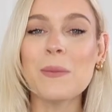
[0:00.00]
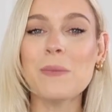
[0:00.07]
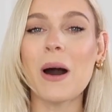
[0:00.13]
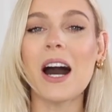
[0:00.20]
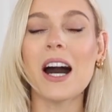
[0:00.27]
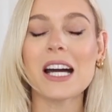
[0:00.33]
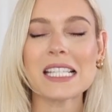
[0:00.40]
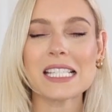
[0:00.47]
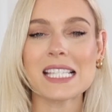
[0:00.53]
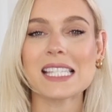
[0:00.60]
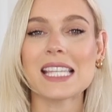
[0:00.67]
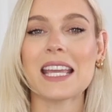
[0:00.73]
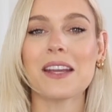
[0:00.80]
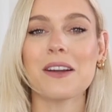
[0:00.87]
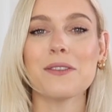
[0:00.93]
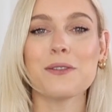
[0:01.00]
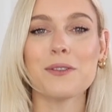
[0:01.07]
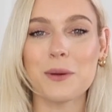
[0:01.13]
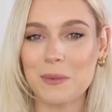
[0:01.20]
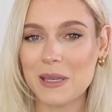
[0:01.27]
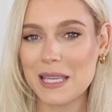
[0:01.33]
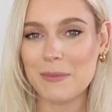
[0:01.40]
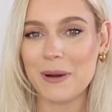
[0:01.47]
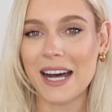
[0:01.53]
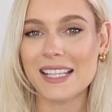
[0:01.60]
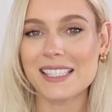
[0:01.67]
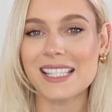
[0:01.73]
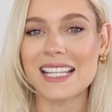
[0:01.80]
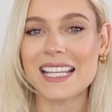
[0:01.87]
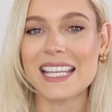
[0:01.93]
but I just think for me
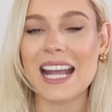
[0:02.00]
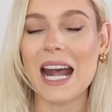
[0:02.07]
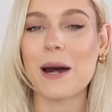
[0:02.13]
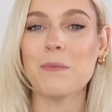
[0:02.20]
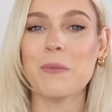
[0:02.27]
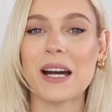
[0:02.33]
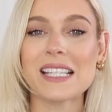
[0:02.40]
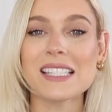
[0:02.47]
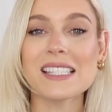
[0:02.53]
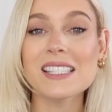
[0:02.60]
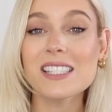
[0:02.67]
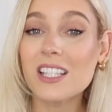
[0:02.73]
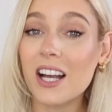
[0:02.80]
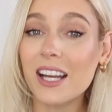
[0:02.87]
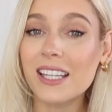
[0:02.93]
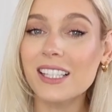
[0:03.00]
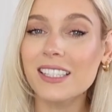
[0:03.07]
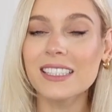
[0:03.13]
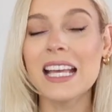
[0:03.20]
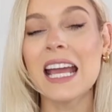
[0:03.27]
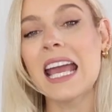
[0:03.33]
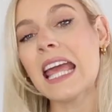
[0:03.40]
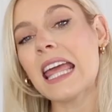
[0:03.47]
personally and my style,